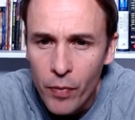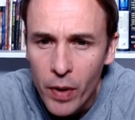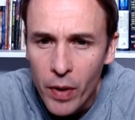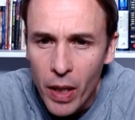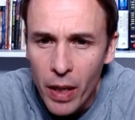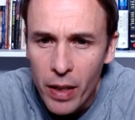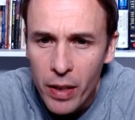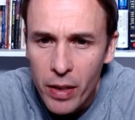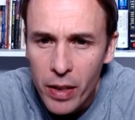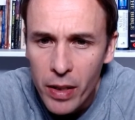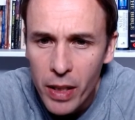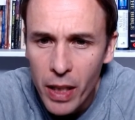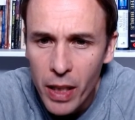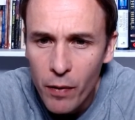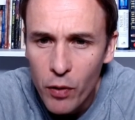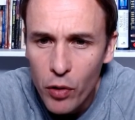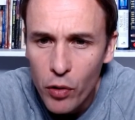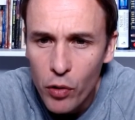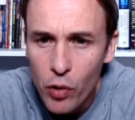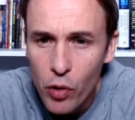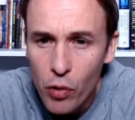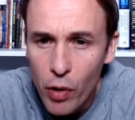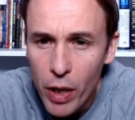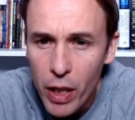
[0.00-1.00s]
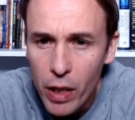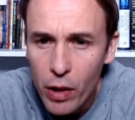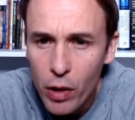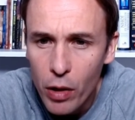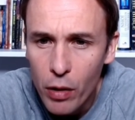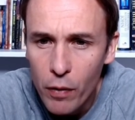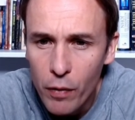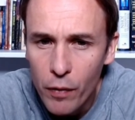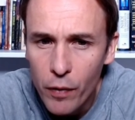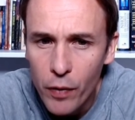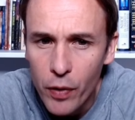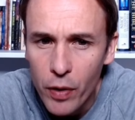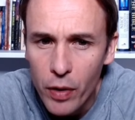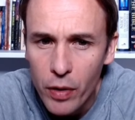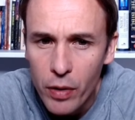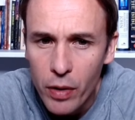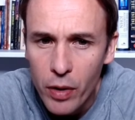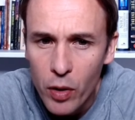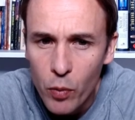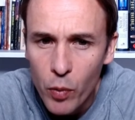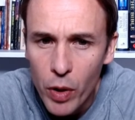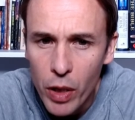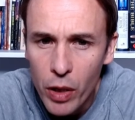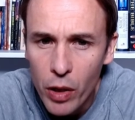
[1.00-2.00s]
And this gives us great comfort
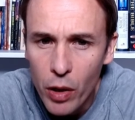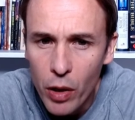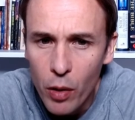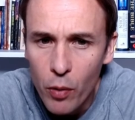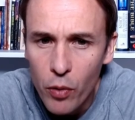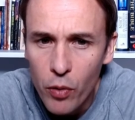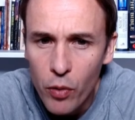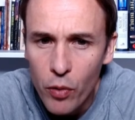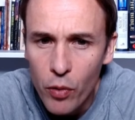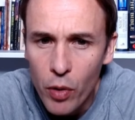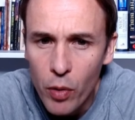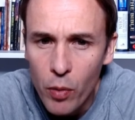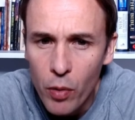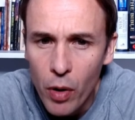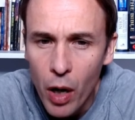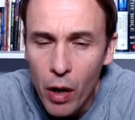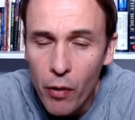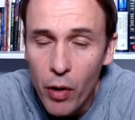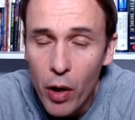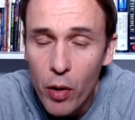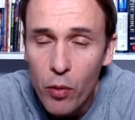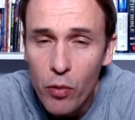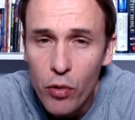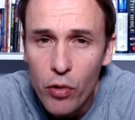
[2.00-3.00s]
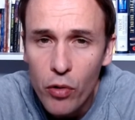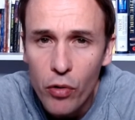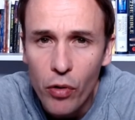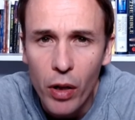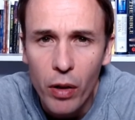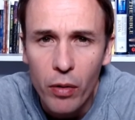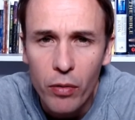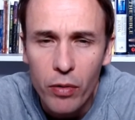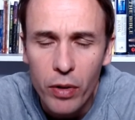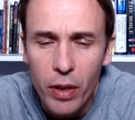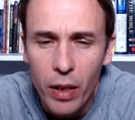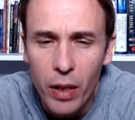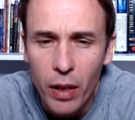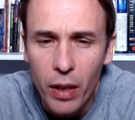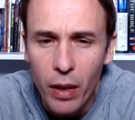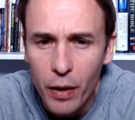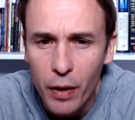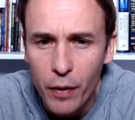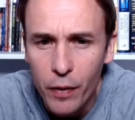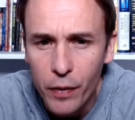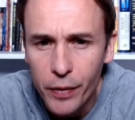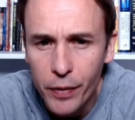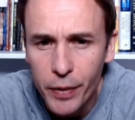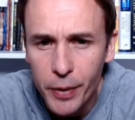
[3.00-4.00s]
as we go through our own trials in
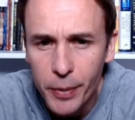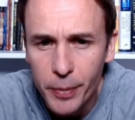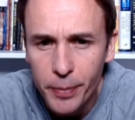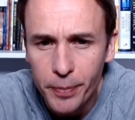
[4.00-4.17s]
life.